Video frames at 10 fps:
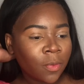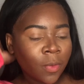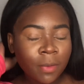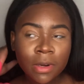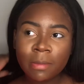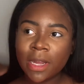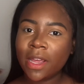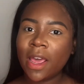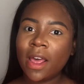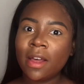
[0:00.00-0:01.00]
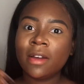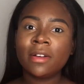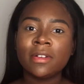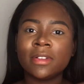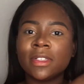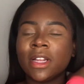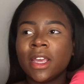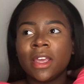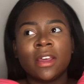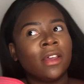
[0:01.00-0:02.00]
We want to buy a house.
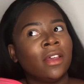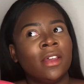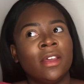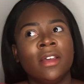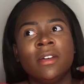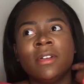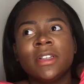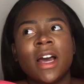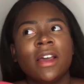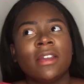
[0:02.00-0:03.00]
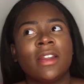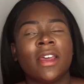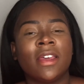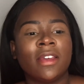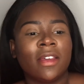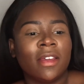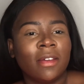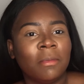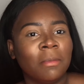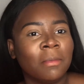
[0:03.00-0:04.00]
We're talking
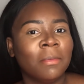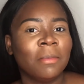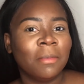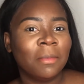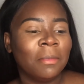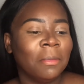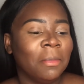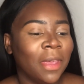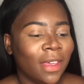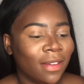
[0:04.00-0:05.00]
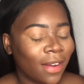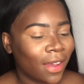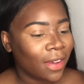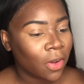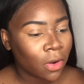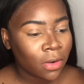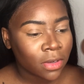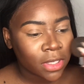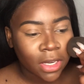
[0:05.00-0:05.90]
big goals